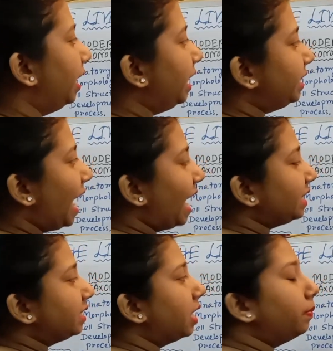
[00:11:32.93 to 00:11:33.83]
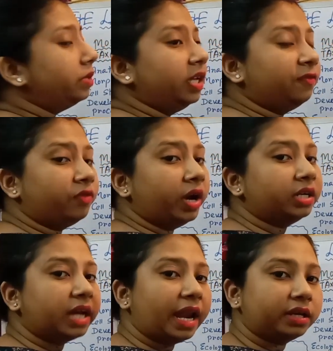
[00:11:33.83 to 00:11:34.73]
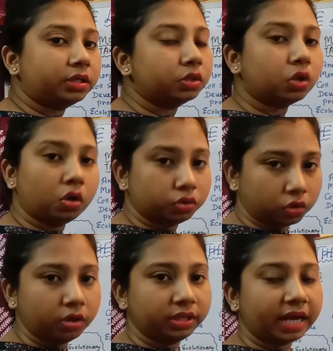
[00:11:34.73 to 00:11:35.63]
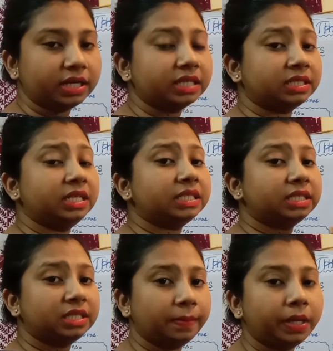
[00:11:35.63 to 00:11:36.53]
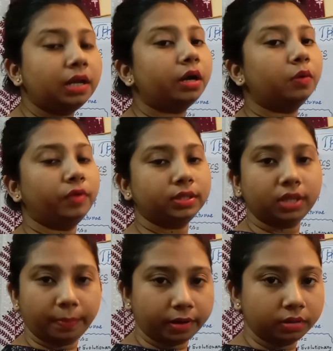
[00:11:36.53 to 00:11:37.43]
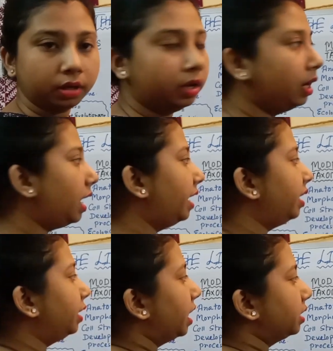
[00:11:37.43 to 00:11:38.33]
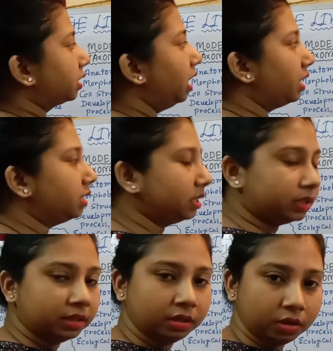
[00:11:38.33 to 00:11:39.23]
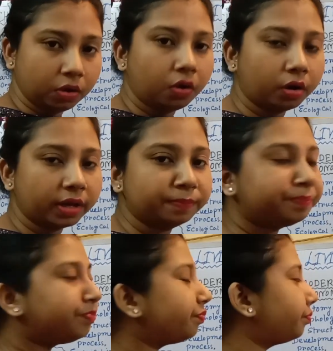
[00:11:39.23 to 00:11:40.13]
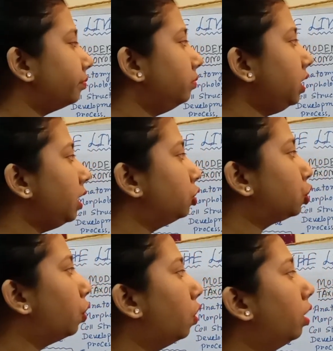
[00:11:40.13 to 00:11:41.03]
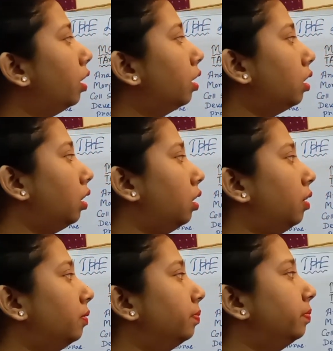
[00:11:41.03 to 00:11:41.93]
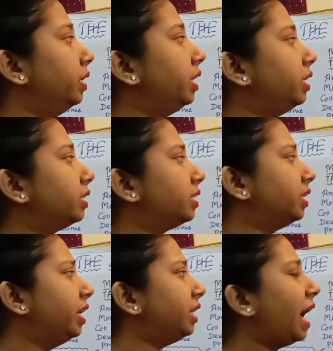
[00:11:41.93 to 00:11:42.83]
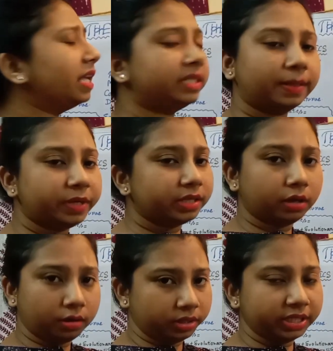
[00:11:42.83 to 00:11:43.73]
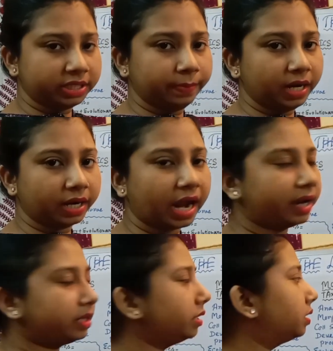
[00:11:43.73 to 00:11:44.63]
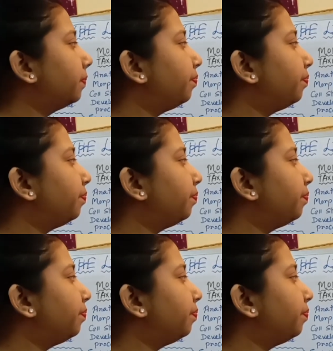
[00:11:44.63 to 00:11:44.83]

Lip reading: it has some different characters also that is dissimilar with the bird, like it has glasses. Okay, so it has some dissimilar characters.